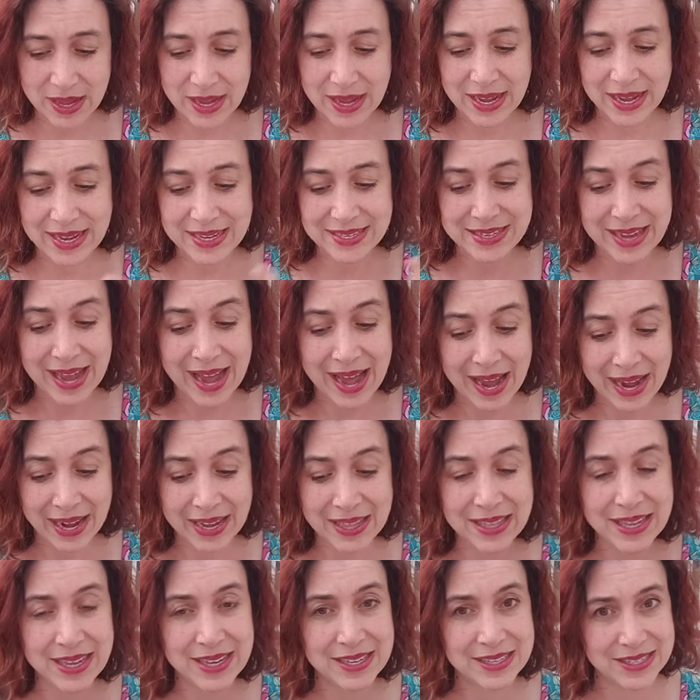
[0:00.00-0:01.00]
It's
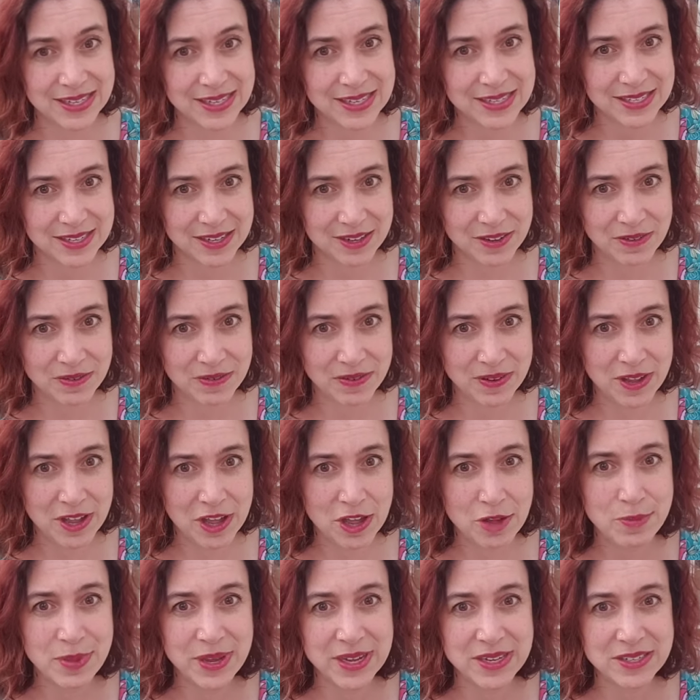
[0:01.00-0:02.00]
highly addictive
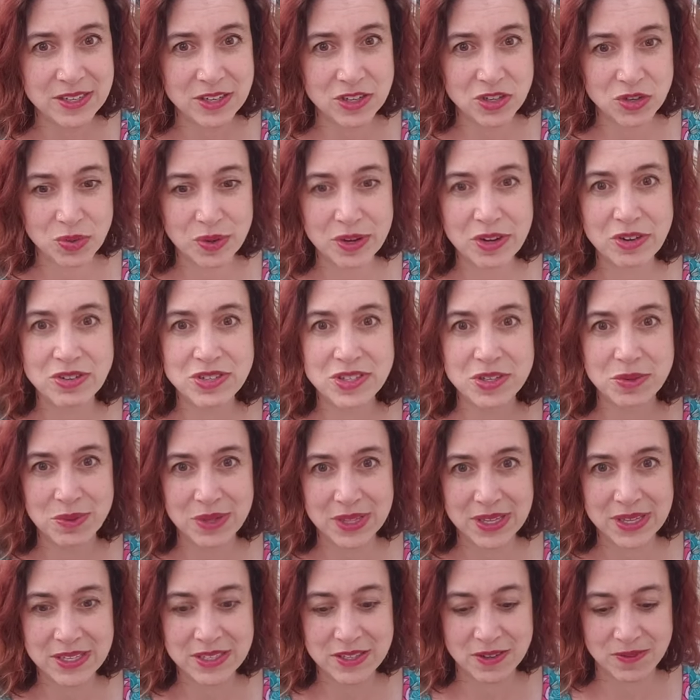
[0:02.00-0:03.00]
because it triggers the
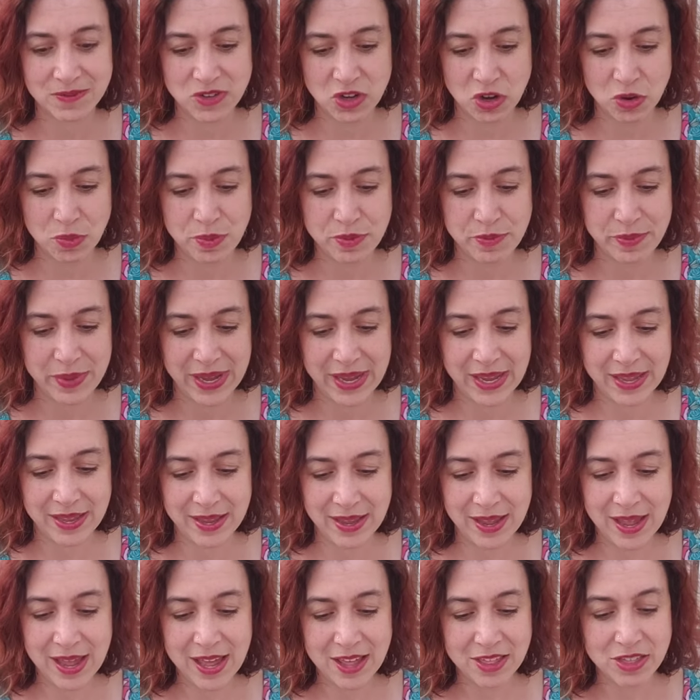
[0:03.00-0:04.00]
release of dopamine,
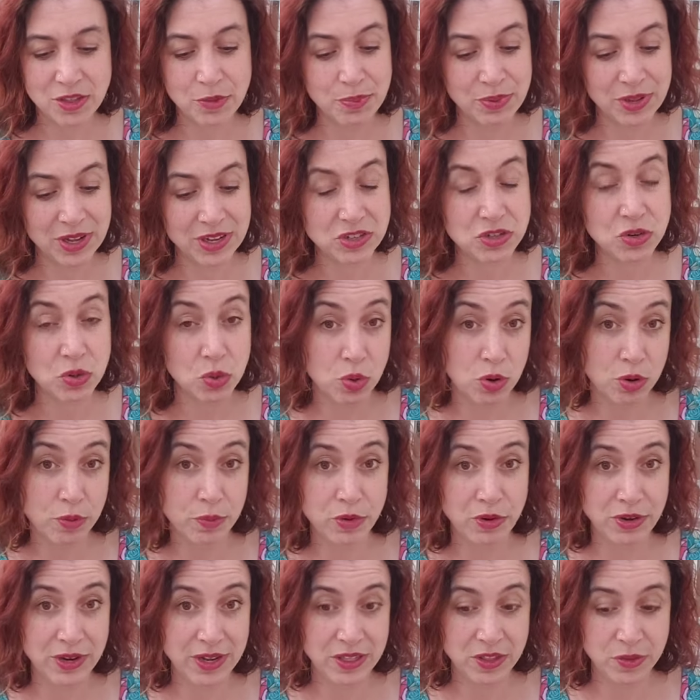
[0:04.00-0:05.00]
the pleasure
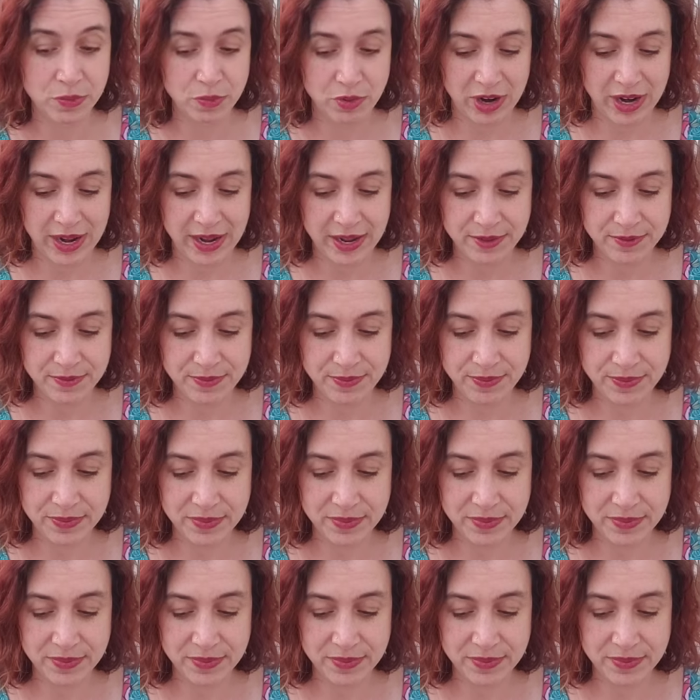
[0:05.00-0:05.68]
hormone in the brain.